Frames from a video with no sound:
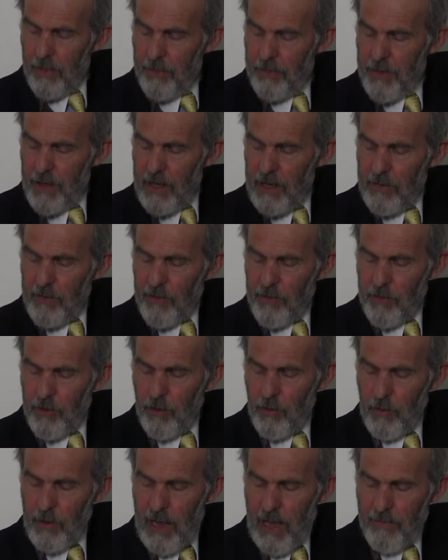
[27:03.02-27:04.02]
these
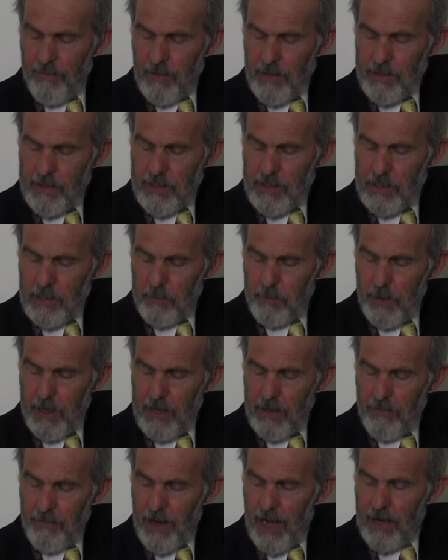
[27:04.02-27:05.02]
two levels, the
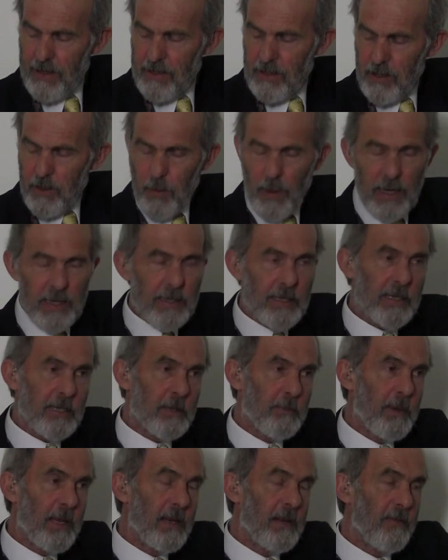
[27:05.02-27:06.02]
speed of light and twice the
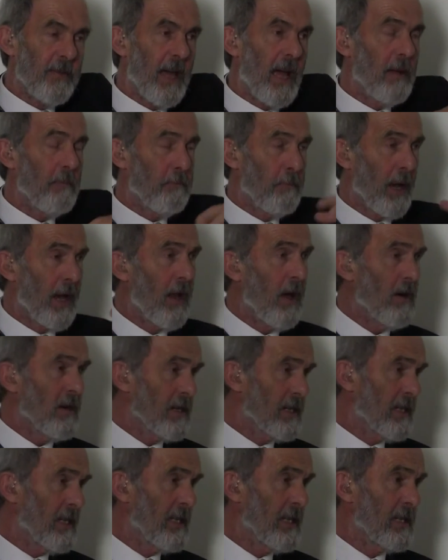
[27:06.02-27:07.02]
speed of light,
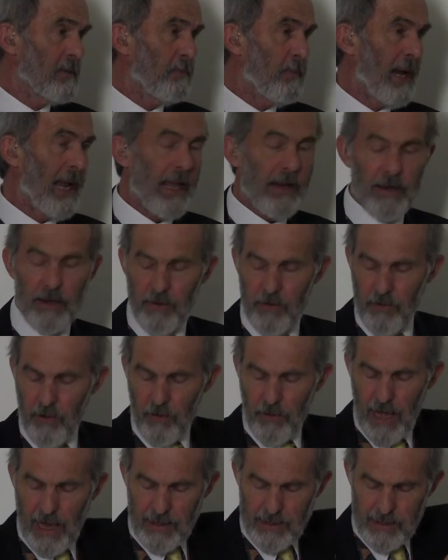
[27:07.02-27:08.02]
belong to this planet.
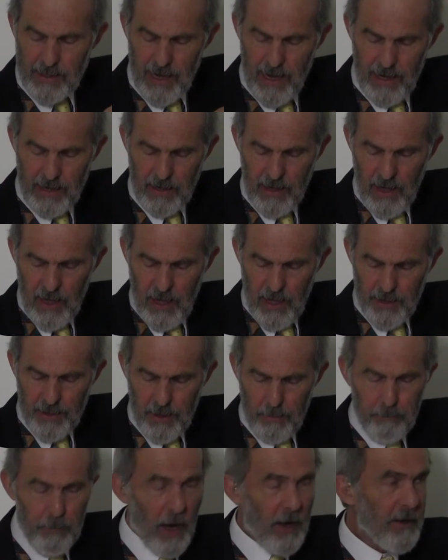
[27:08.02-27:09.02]
So that's like
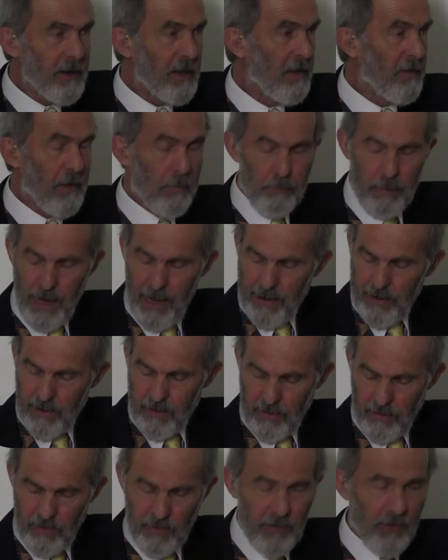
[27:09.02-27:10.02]
the body of the
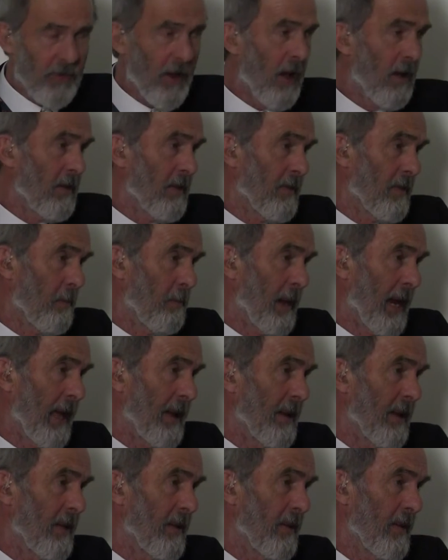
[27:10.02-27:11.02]
planet and the soul of the
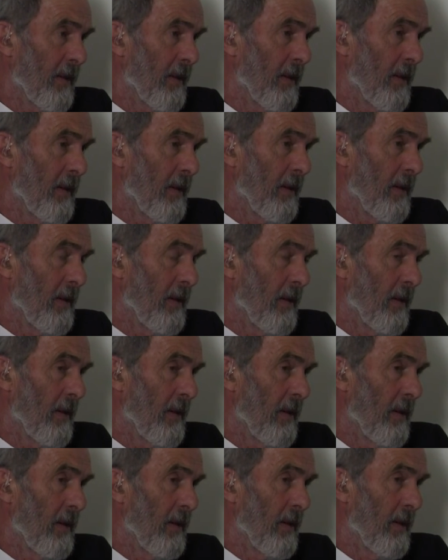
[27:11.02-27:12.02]
planet.
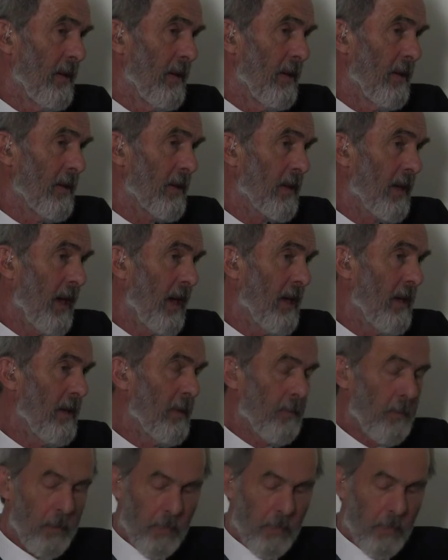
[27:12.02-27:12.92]
Okay?